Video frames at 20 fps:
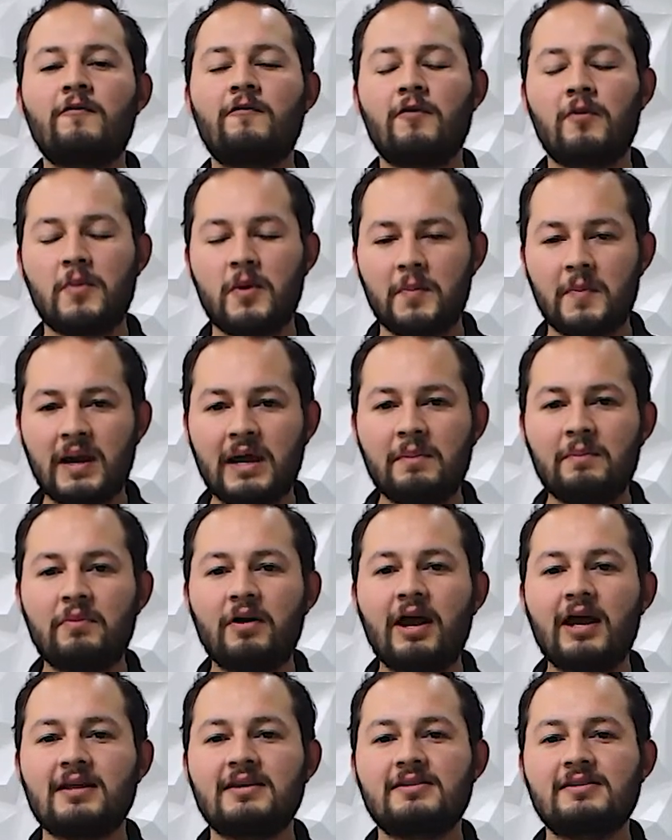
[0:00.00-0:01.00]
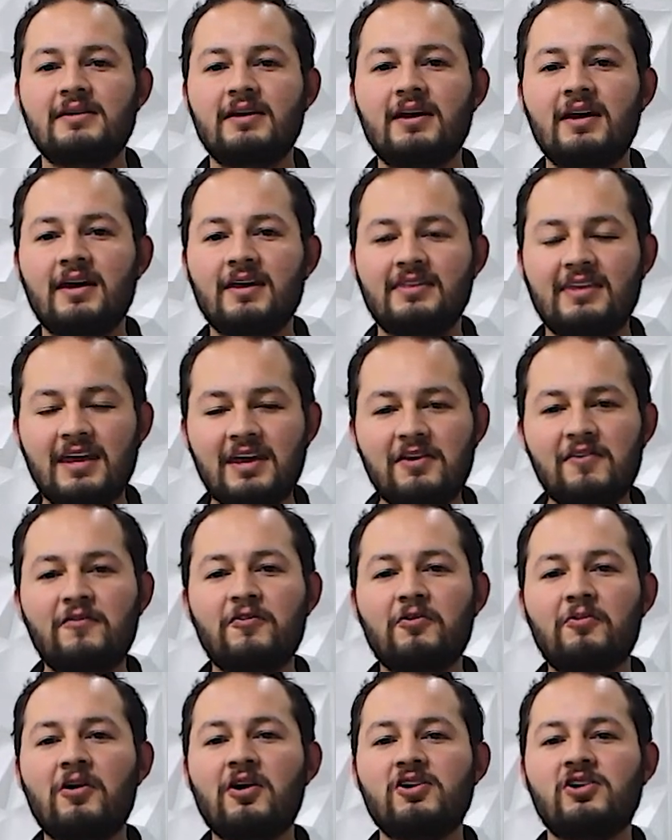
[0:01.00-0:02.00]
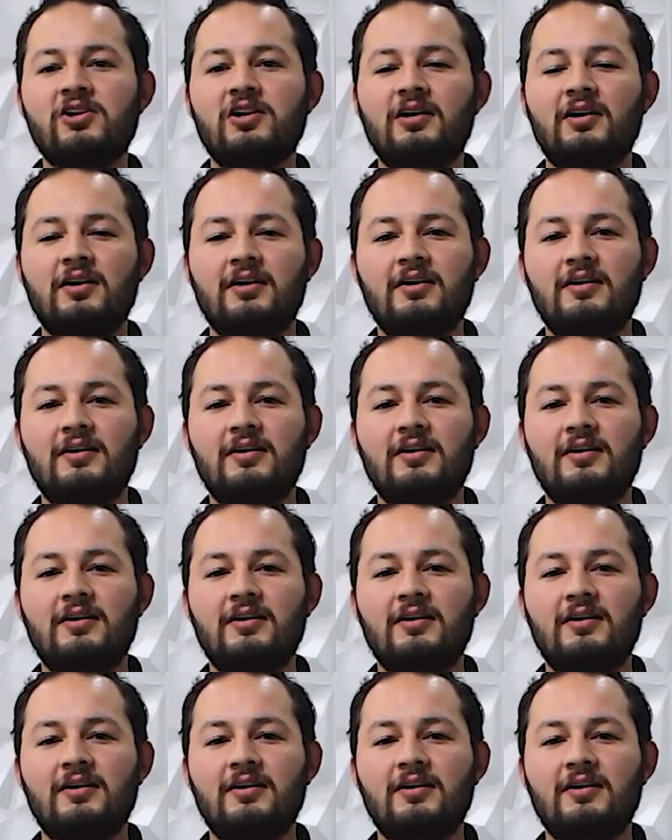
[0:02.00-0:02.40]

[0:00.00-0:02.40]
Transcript: from our main brands. Thank you for watching.